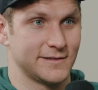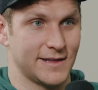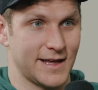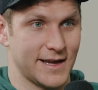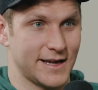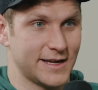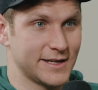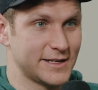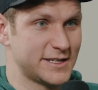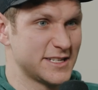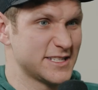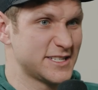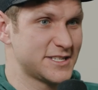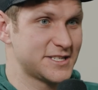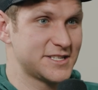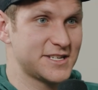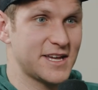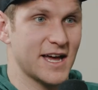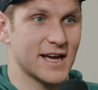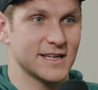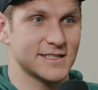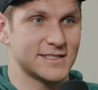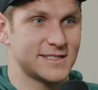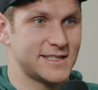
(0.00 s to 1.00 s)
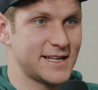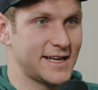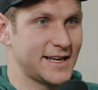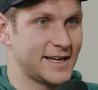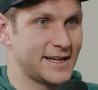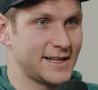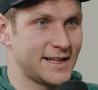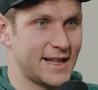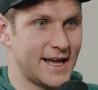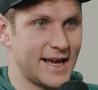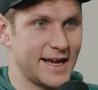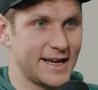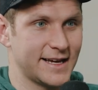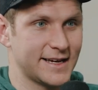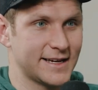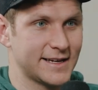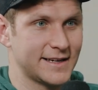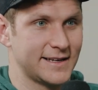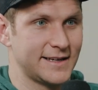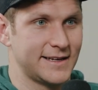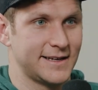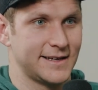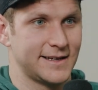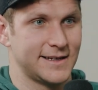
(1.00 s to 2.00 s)
like a disgusting, like
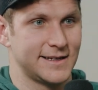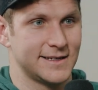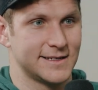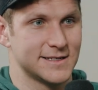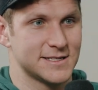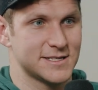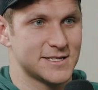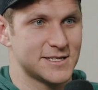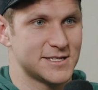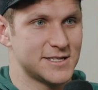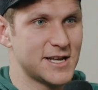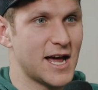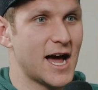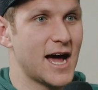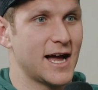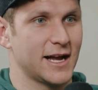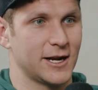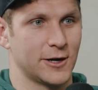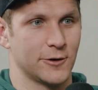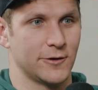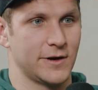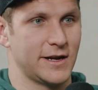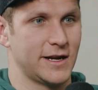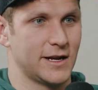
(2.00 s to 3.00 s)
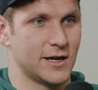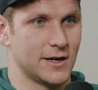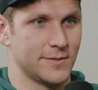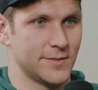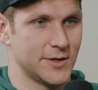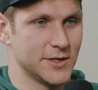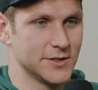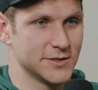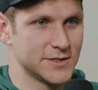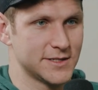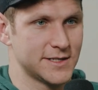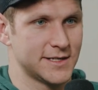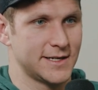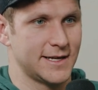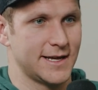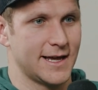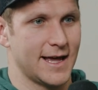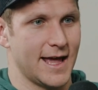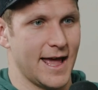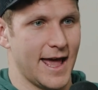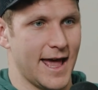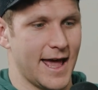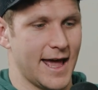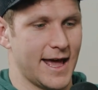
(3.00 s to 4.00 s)
snot green almost.
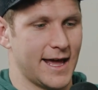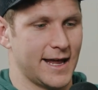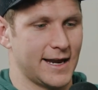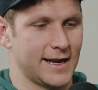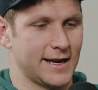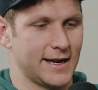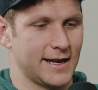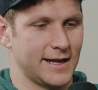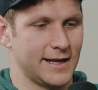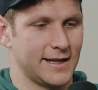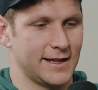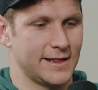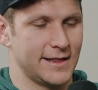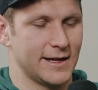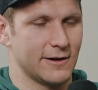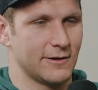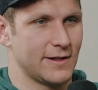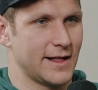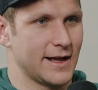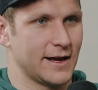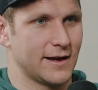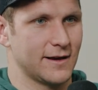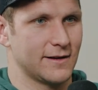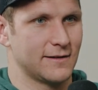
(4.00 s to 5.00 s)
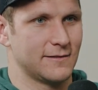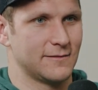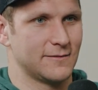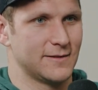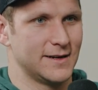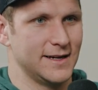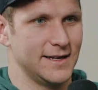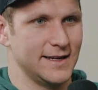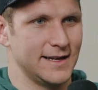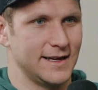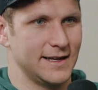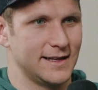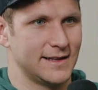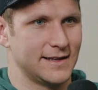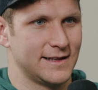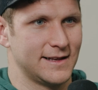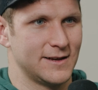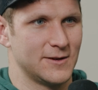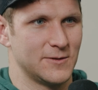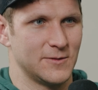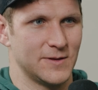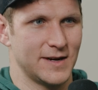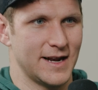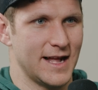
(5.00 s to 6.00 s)
And they're like, what?
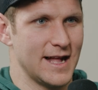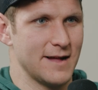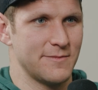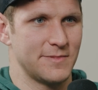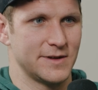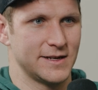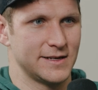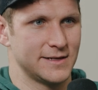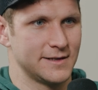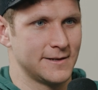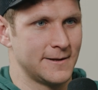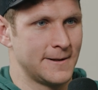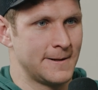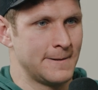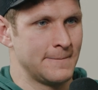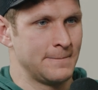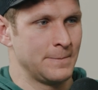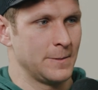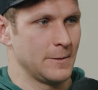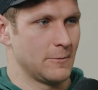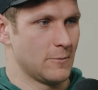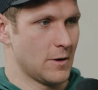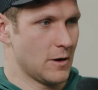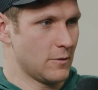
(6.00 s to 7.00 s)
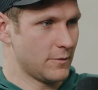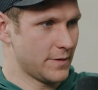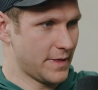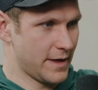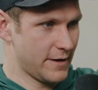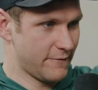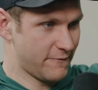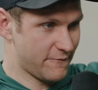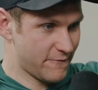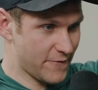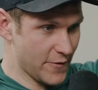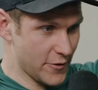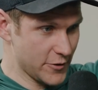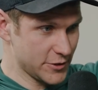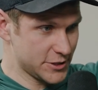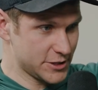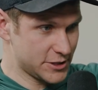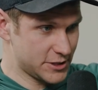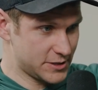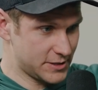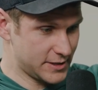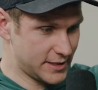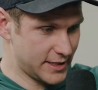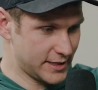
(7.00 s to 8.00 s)
What happened? Well, when they
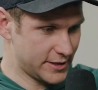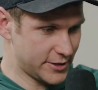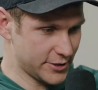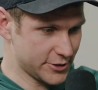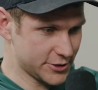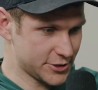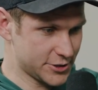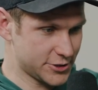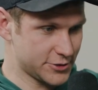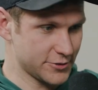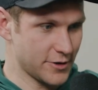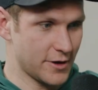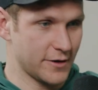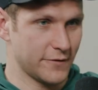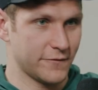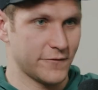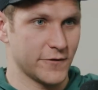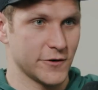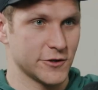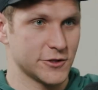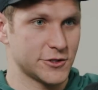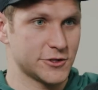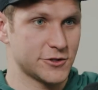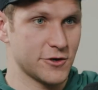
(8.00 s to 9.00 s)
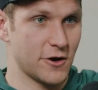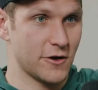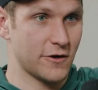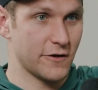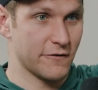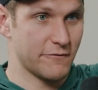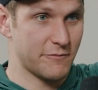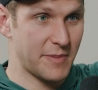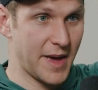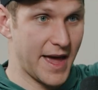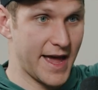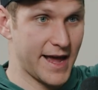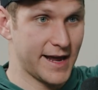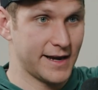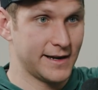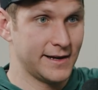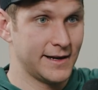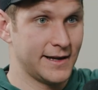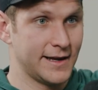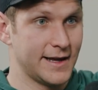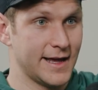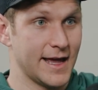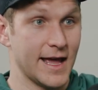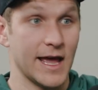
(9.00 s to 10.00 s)
first did their first stroke of
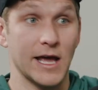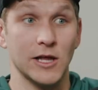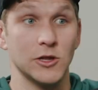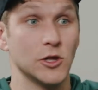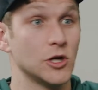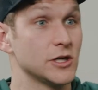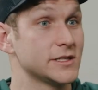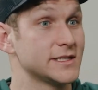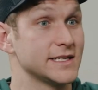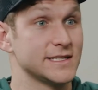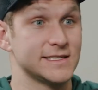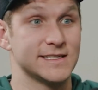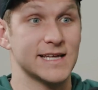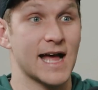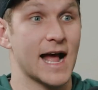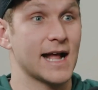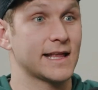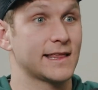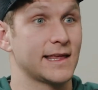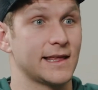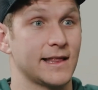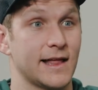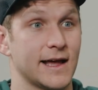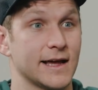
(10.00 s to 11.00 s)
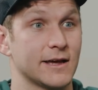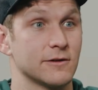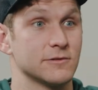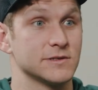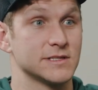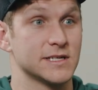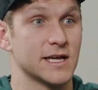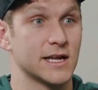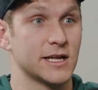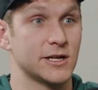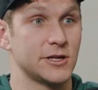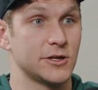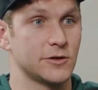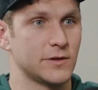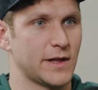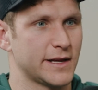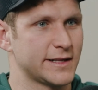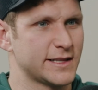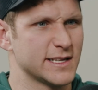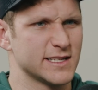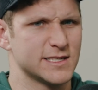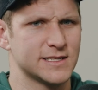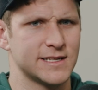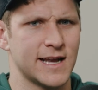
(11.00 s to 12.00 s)
paint, it looked exactly like it was going to do,
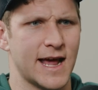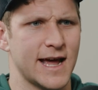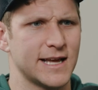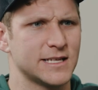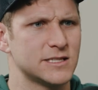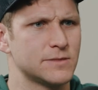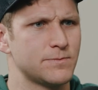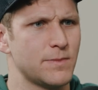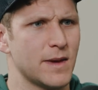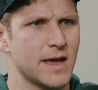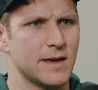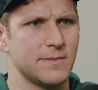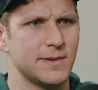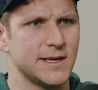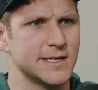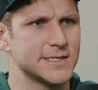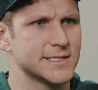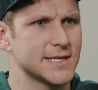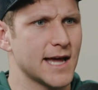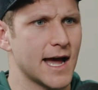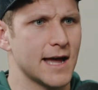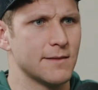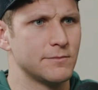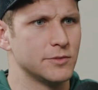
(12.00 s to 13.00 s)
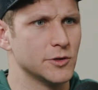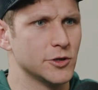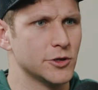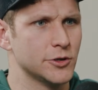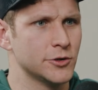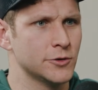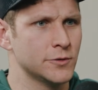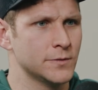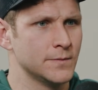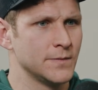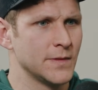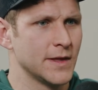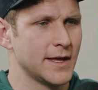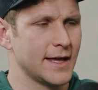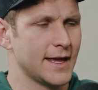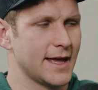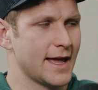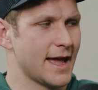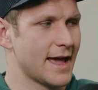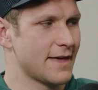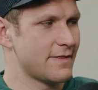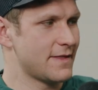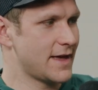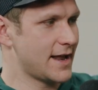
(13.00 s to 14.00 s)
like this nice baby sky blue.
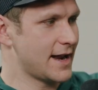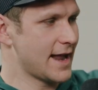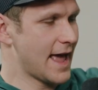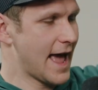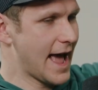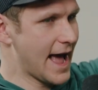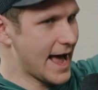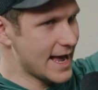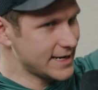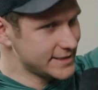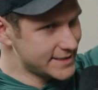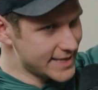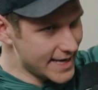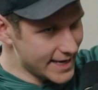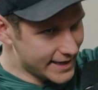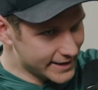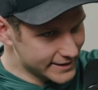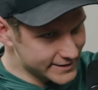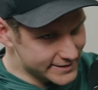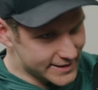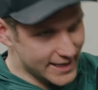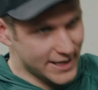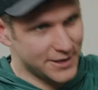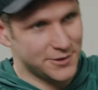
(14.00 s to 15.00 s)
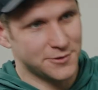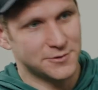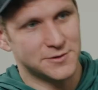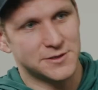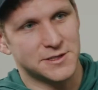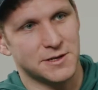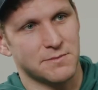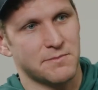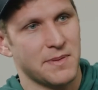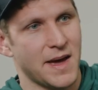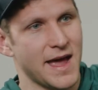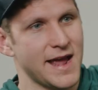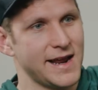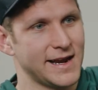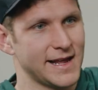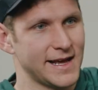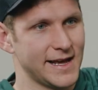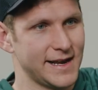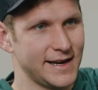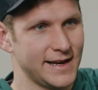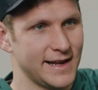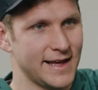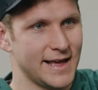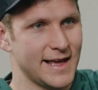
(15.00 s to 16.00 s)
And then as they continued to paint
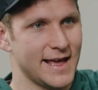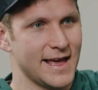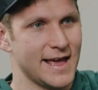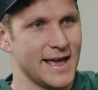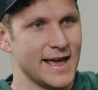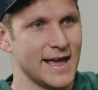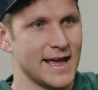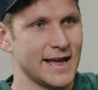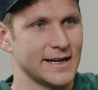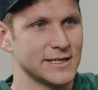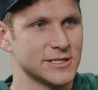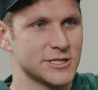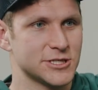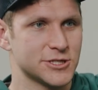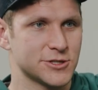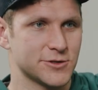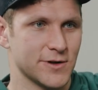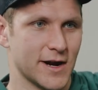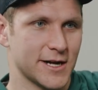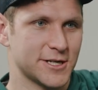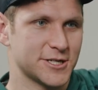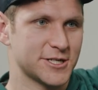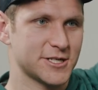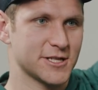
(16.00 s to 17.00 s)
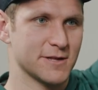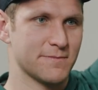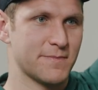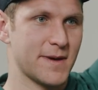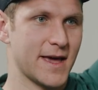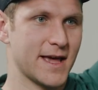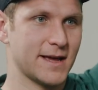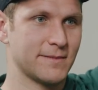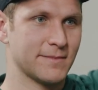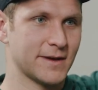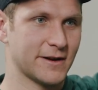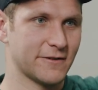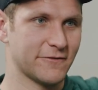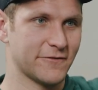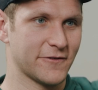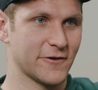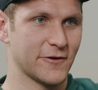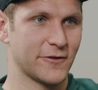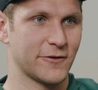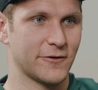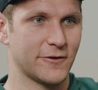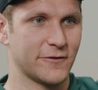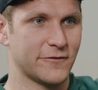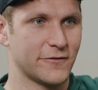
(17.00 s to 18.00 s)
it, it stretched the pigment
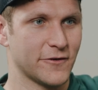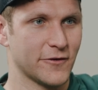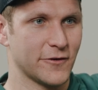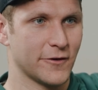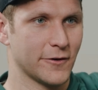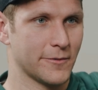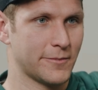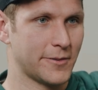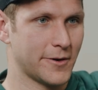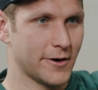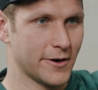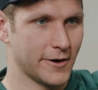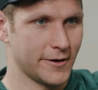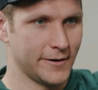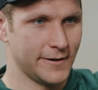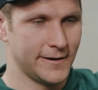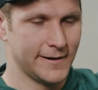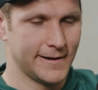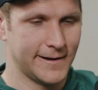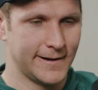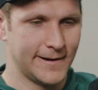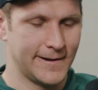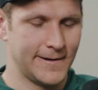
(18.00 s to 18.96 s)
further and further apart.